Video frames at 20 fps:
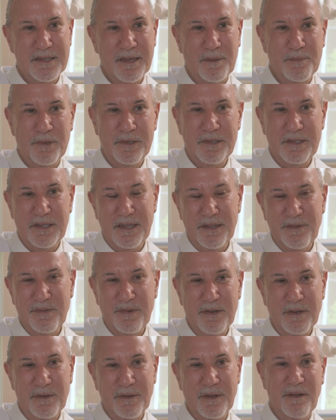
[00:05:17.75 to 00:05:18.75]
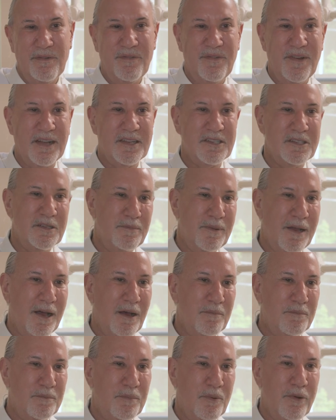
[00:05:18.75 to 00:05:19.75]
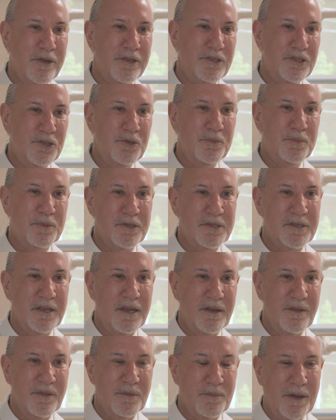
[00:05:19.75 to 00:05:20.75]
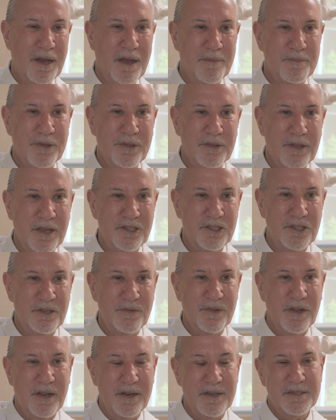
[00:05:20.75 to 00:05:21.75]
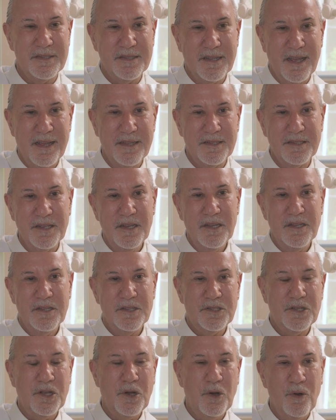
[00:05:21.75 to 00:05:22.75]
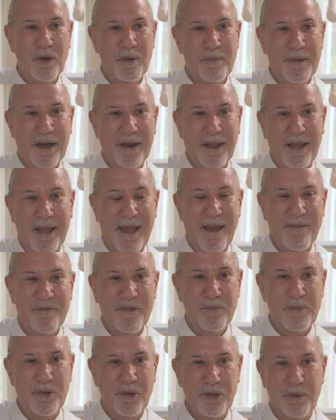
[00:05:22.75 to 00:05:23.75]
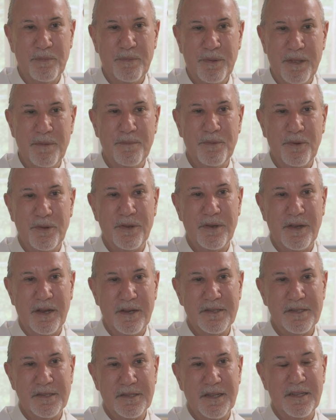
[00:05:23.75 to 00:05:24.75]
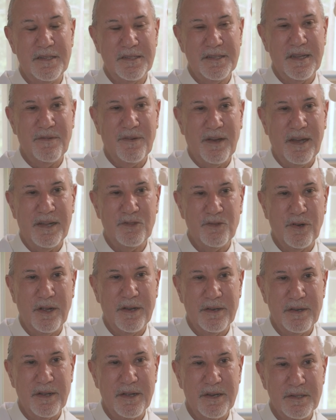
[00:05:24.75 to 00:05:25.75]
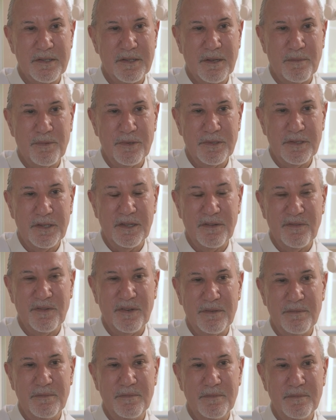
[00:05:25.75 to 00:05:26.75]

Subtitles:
suppurativa affects about 0.2% of the population of the United States, so about 500,000 people in the United States have hidradenitis suppurativa.